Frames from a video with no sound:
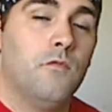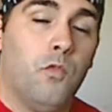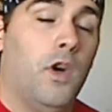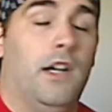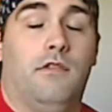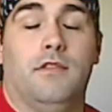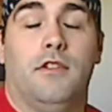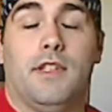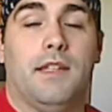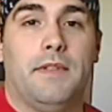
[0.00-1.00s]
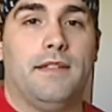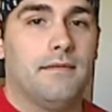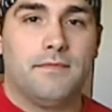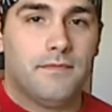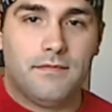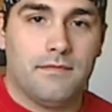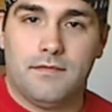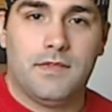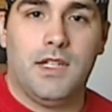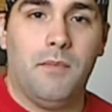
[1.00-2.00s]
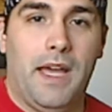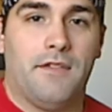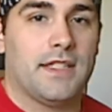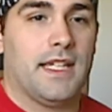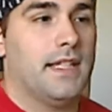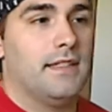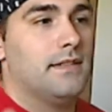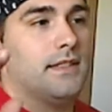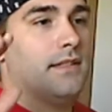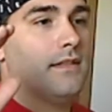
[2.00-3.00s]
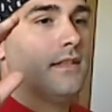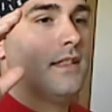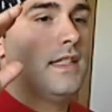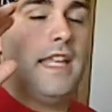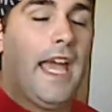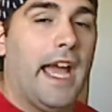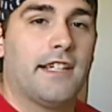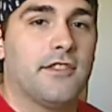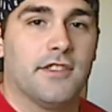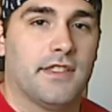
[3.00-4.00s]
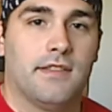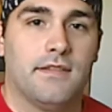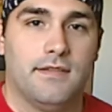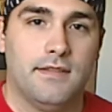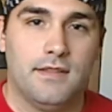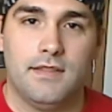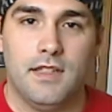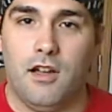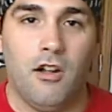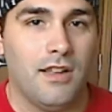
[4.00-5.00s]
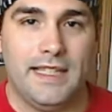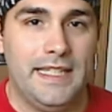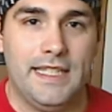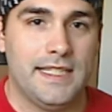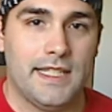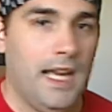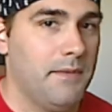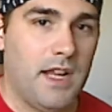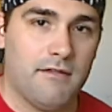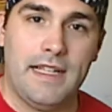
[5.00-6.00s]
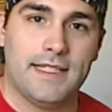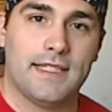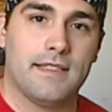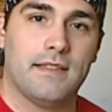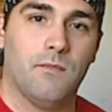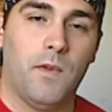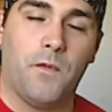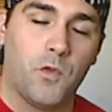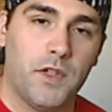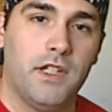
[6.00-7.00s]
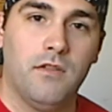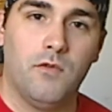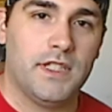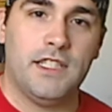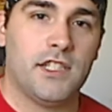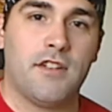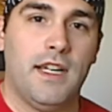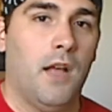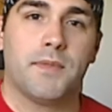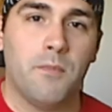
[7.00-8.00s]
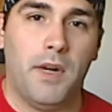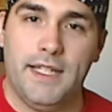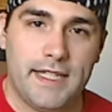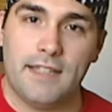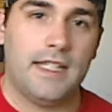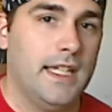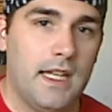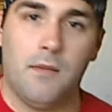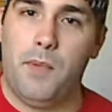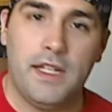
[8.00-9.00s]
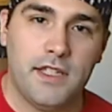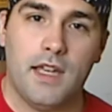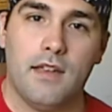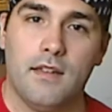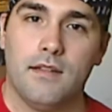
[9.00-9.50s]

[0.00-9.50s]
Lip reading: Whoa, hold on, let me cut back for a second. The actors, all Indians. I'm not racist, but for real, was he just trying to help some buddies out that needed a paycheck?